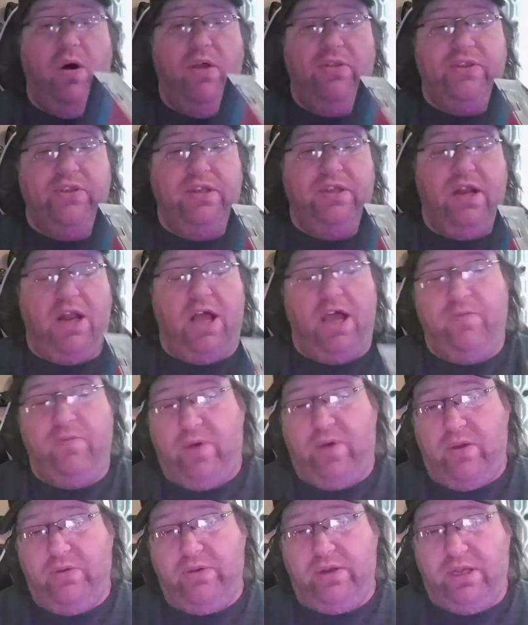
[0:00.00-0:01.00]
thing that I
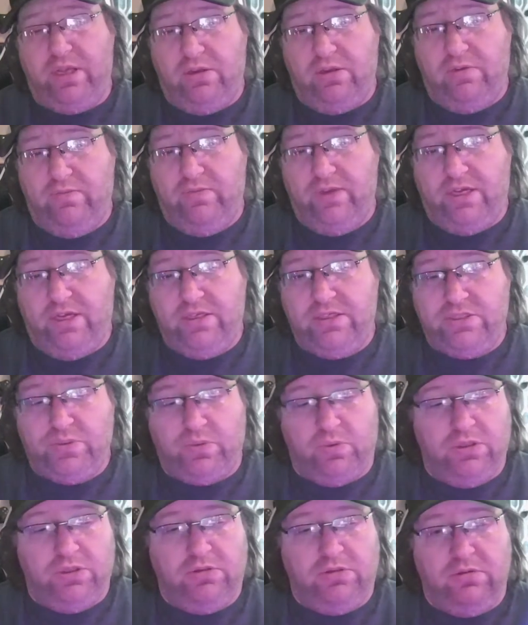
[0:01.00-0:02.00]
found that I loved on this
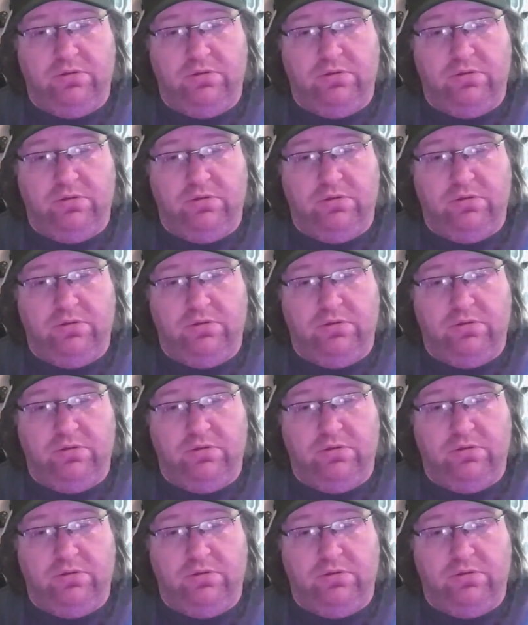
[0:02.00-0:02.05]
one,